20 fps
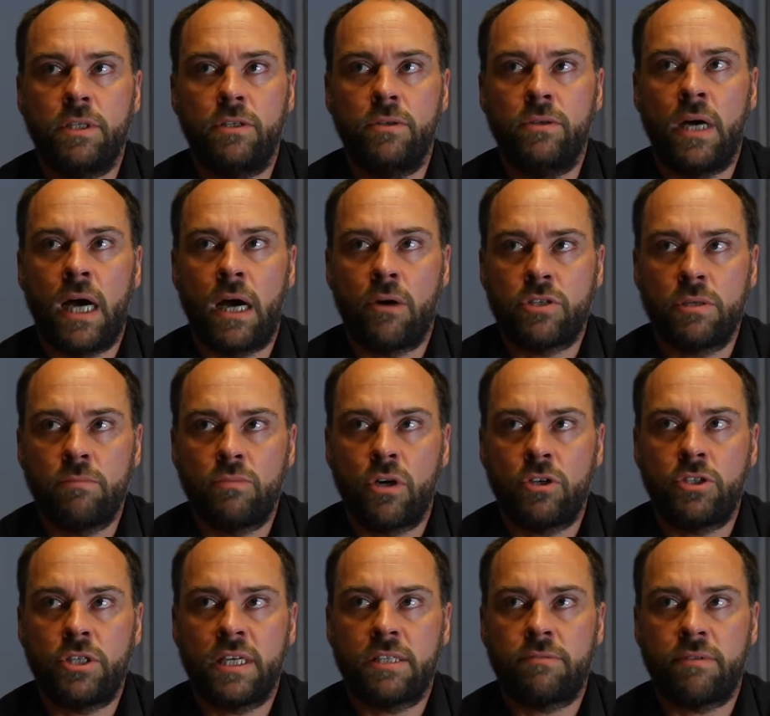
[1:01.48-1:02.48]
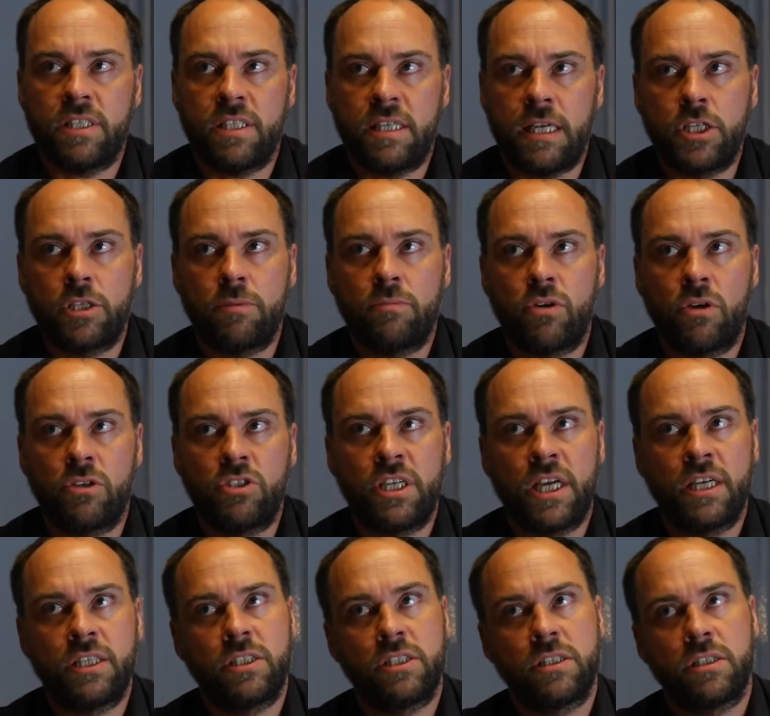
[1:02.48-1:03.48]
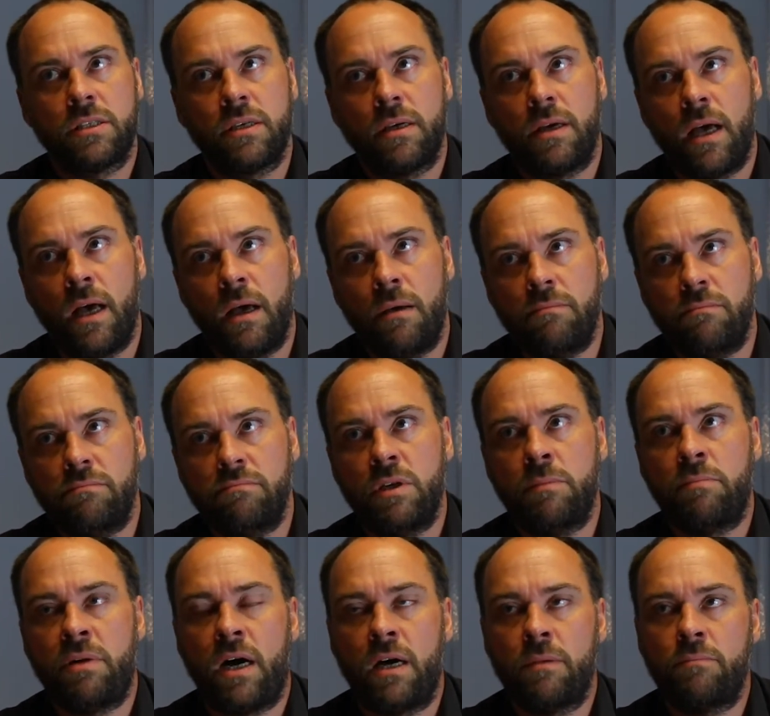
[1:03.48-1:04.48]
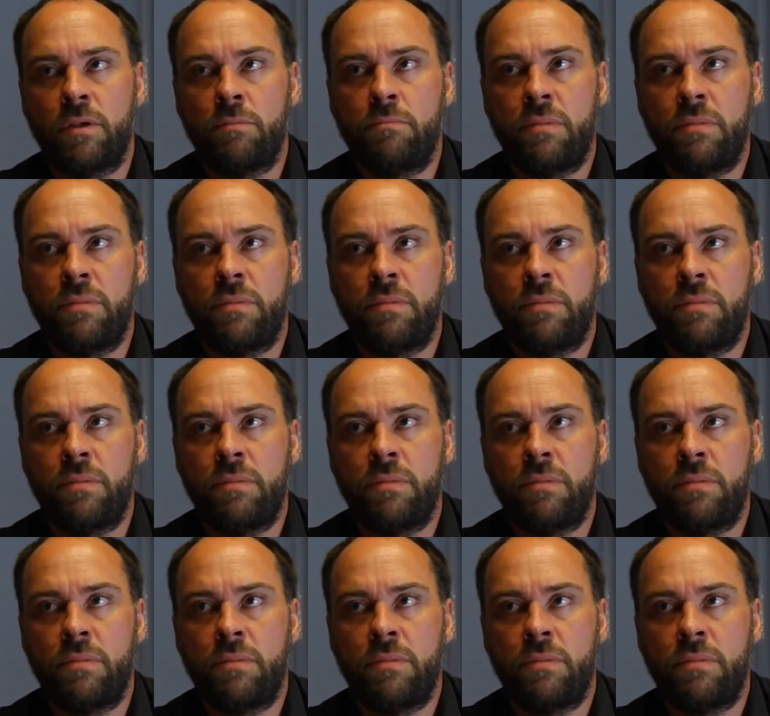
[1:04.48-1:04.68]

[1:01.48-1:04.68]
do housing projects, residential projects, apartment